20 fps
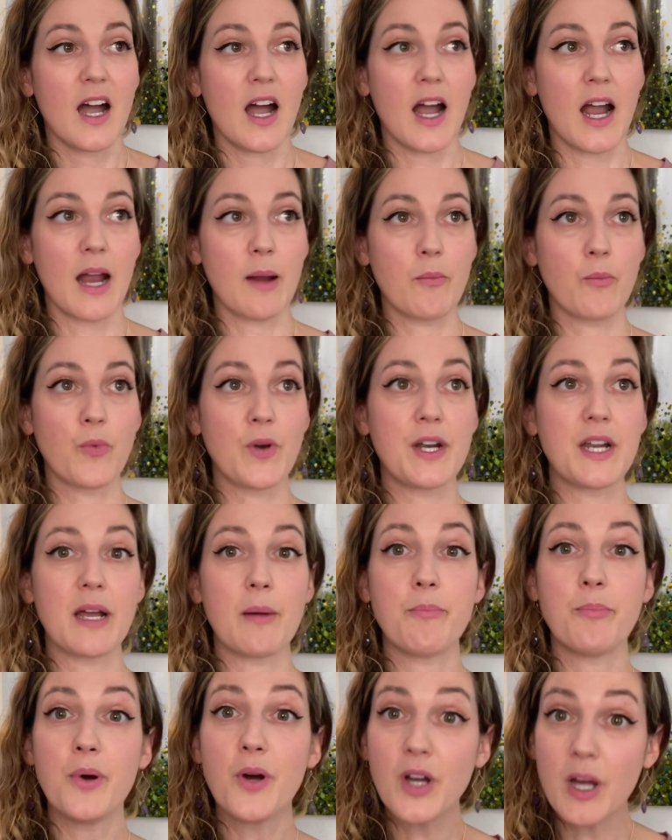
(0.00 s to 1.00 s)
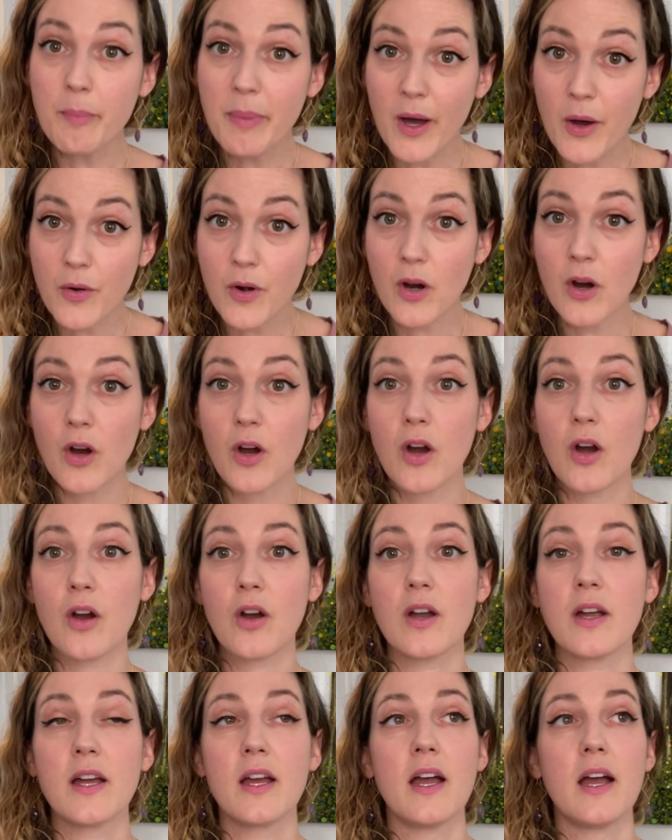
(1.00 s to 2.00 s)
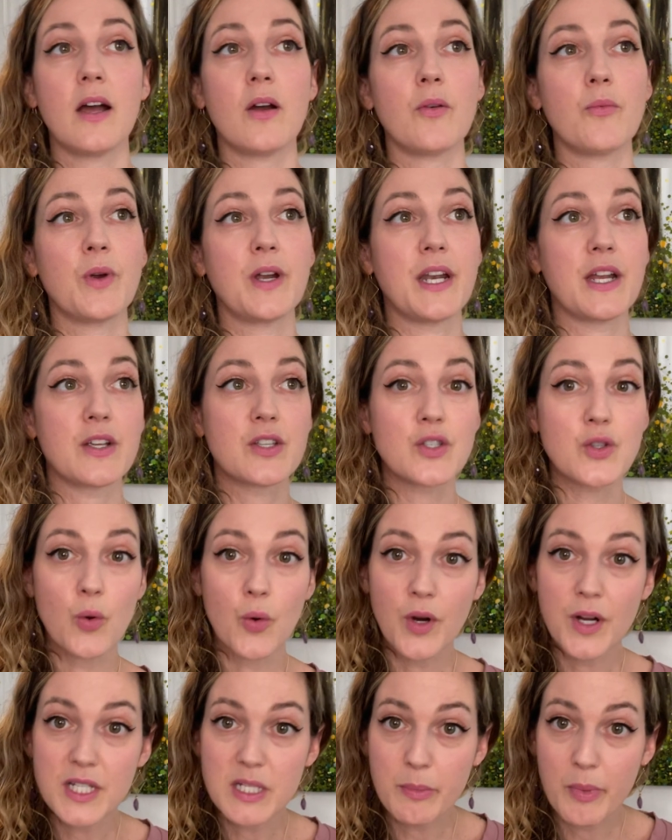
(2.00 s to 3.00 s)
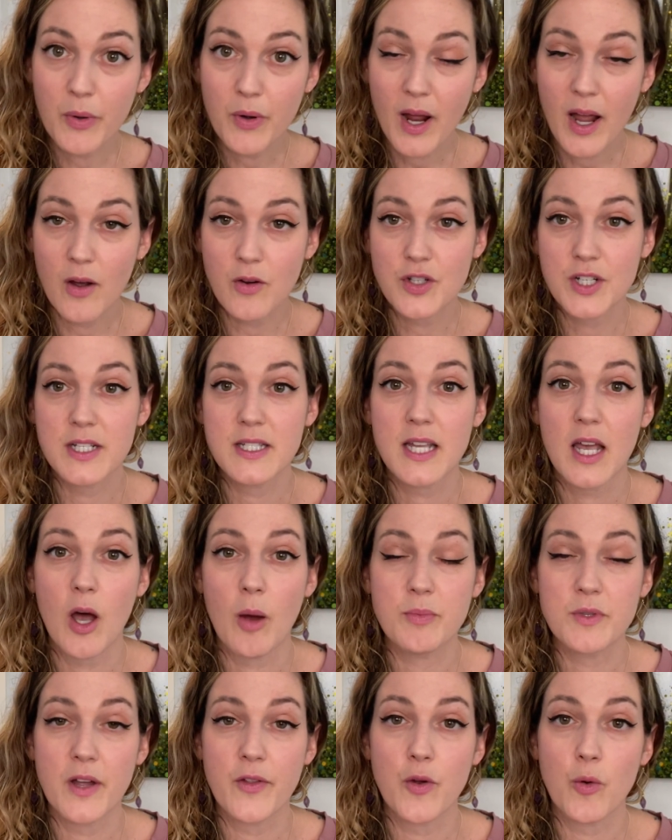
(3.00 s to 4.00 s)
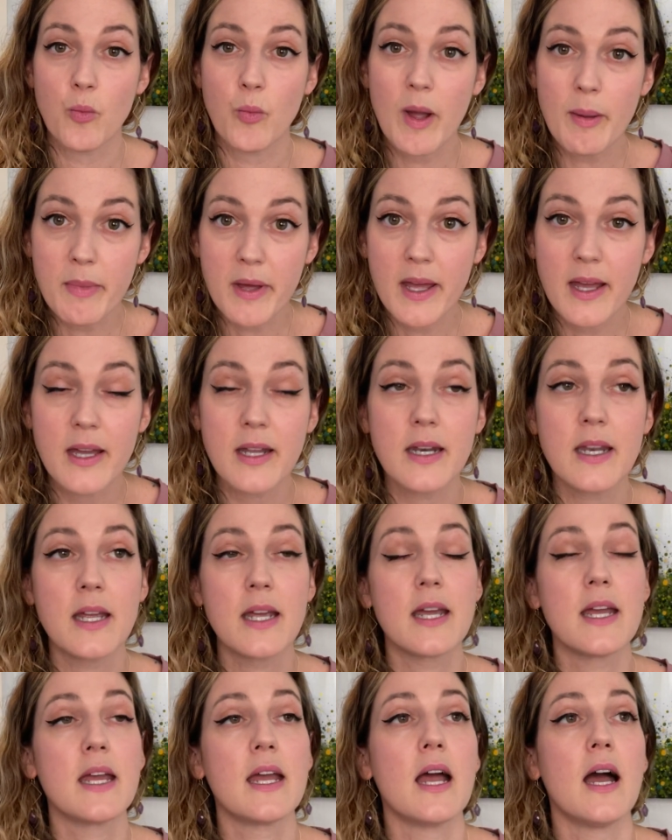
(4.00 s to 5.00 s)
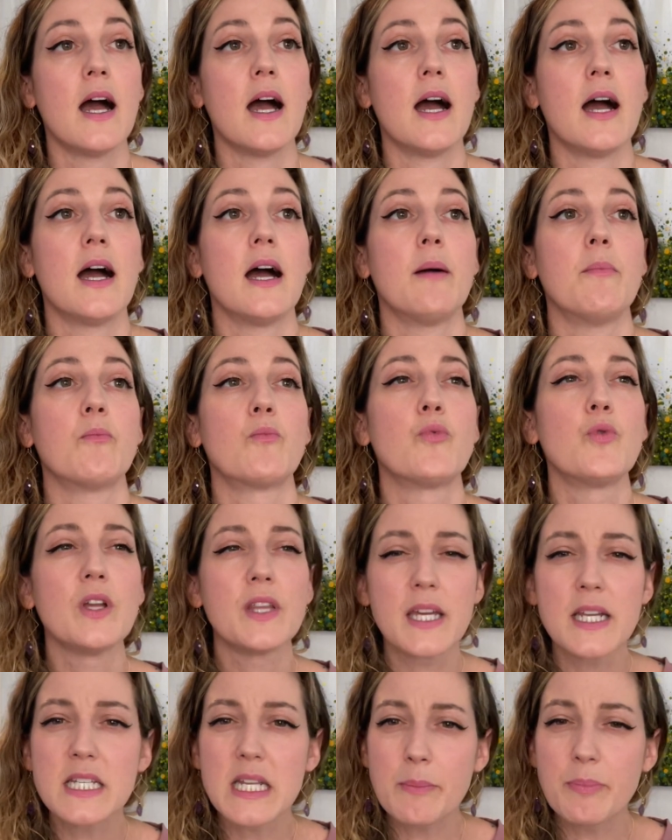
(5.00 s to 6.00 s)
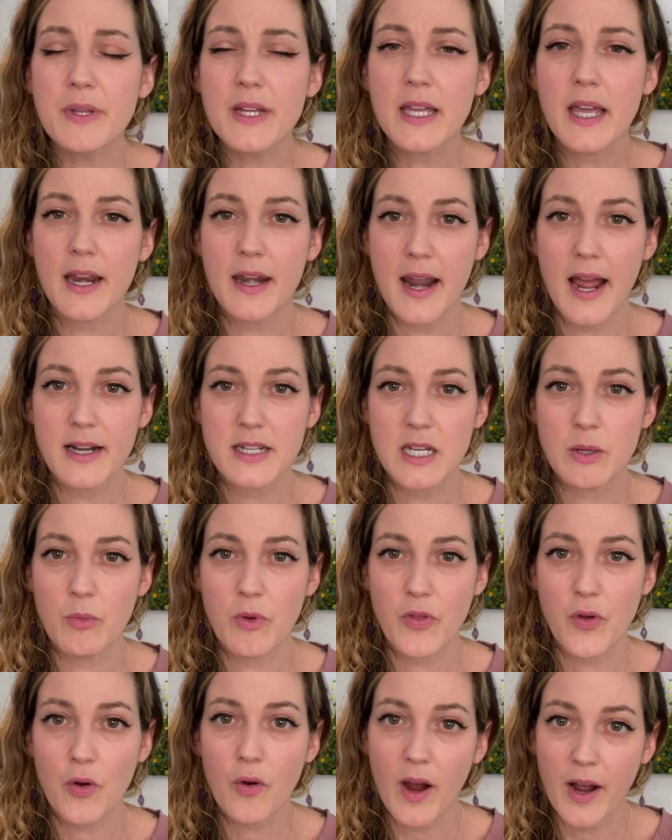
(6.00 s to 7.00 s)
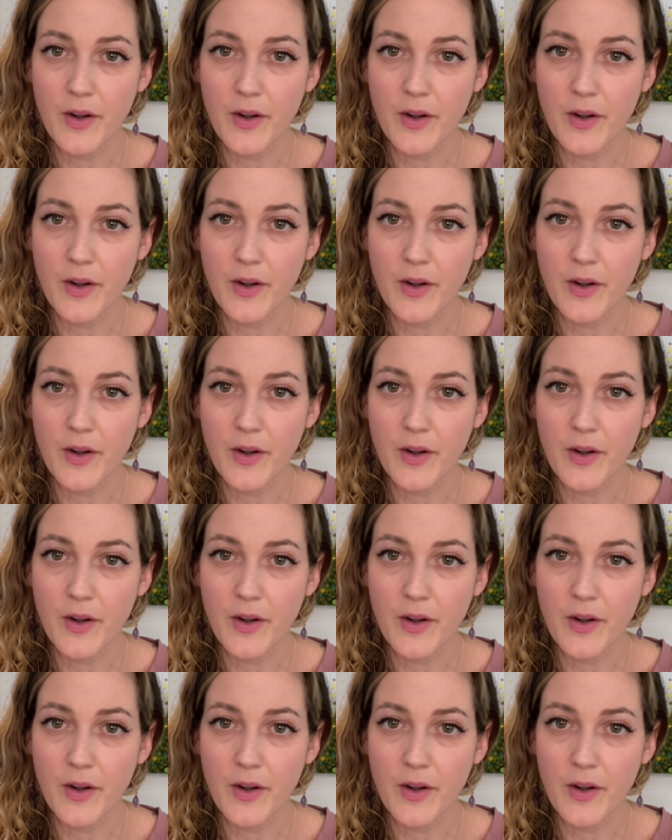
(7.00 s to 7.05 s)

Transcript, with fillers: I'm reading a book about her, reading stories about how she's helped other women, really deeply connecting with her